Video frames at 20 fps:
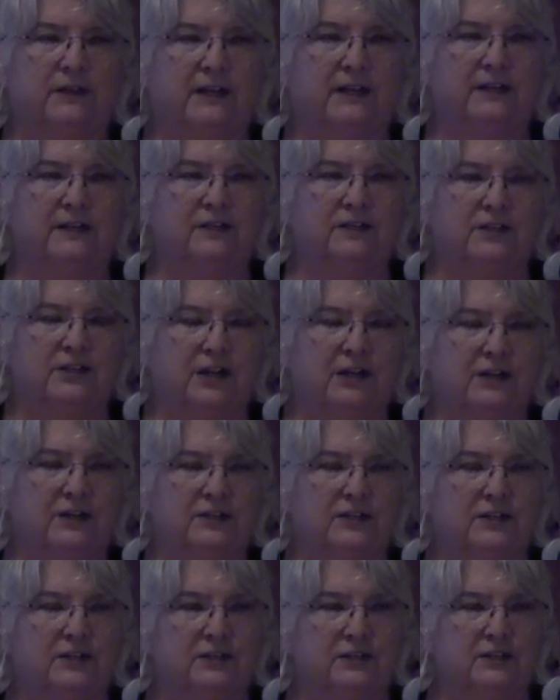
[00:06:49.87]
They can
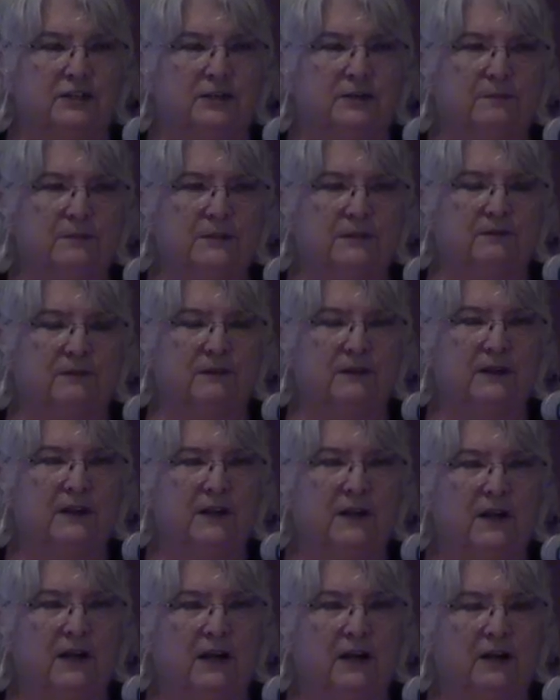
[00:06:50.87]
change the terms of
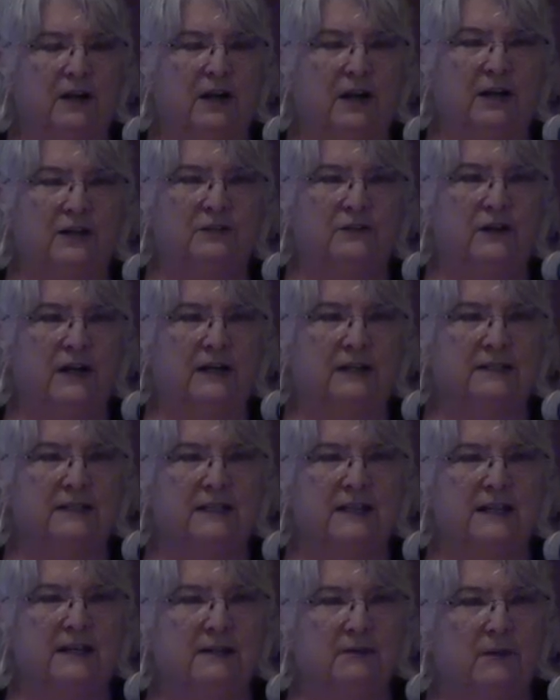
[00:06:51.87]
a contract
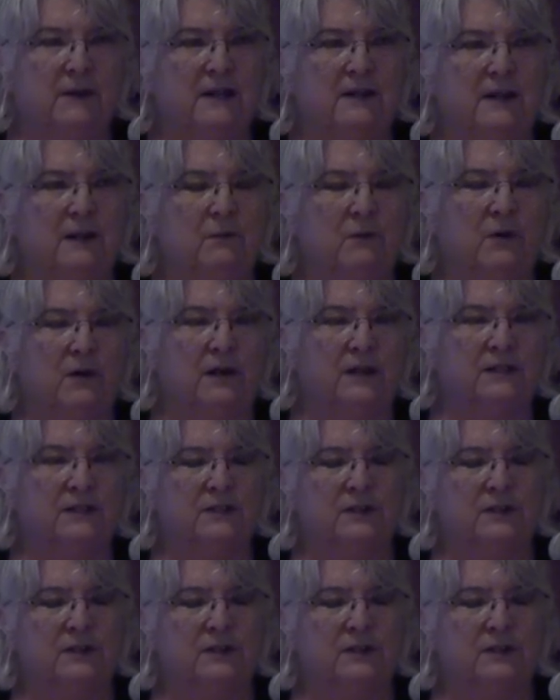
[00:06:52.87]
in any way they want.